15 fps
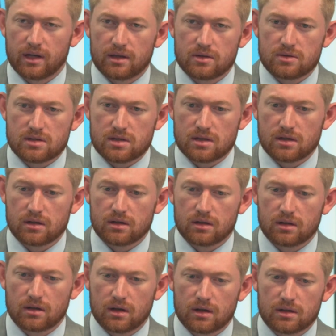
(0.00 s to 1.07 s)
you see
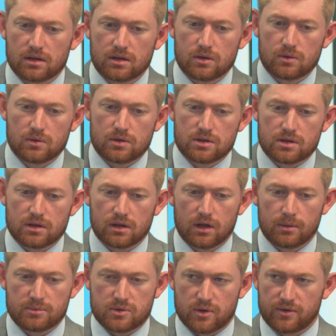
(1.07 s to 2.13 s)
a huge
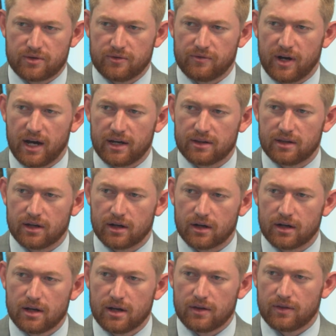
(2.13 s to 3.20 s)
sort of divide
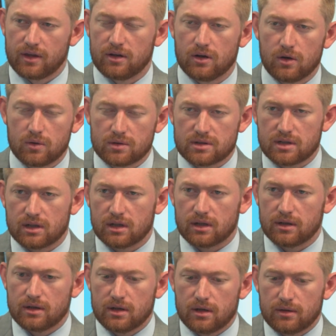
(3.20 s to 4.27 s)
there. They don't
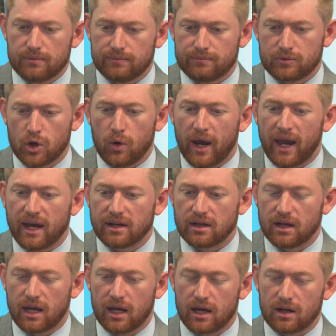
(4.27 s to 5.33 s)
go hand
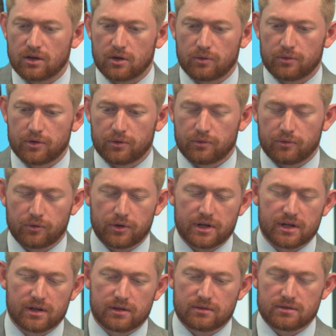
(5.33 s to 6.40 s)
in hand. You're
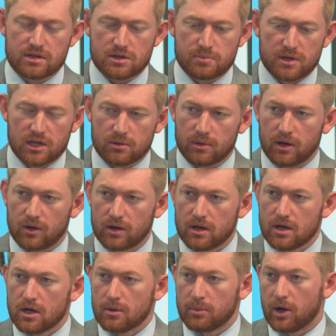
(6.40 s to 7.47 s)
free to speak about
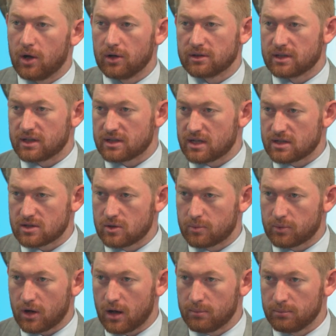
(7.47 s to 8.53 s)
politics, that's no
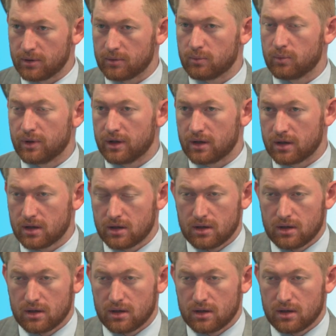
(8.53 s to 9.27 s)
problem, but when